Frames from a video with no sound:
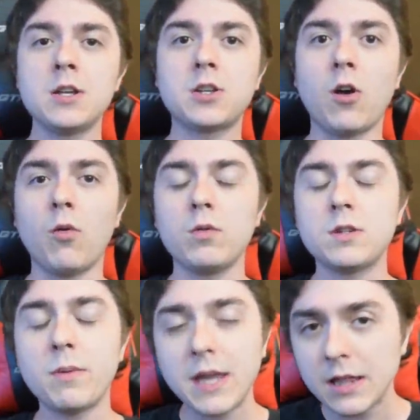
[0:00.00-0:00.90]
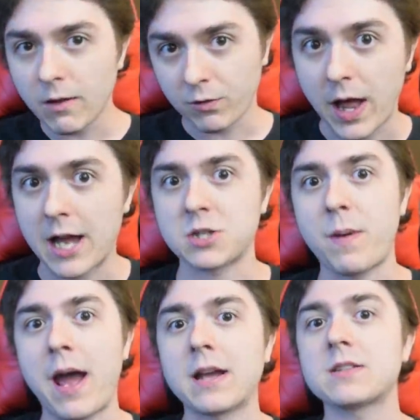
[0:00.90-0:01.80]
So, to begin the
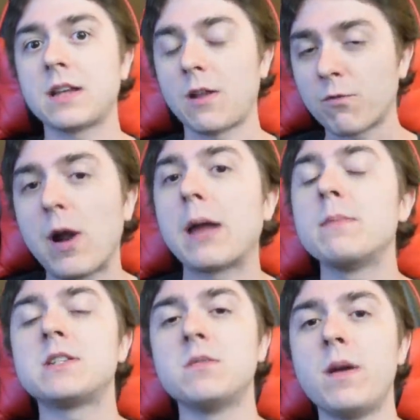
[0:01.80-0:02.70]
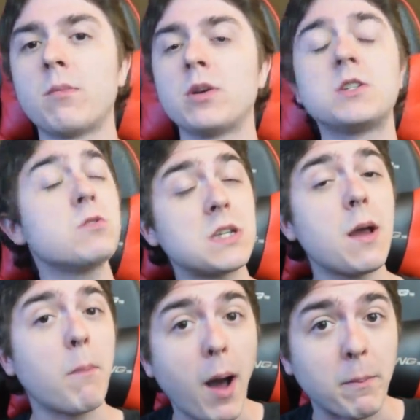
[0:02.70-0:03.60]
flashbacks, like the fragmented memories, you see
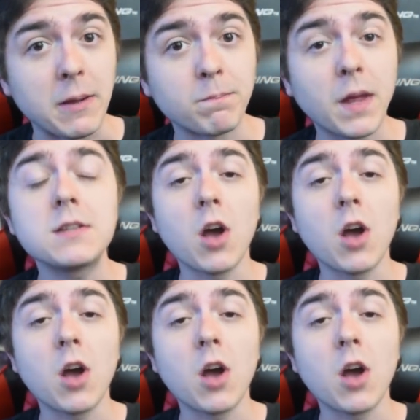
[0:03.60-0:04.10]
a puppy, a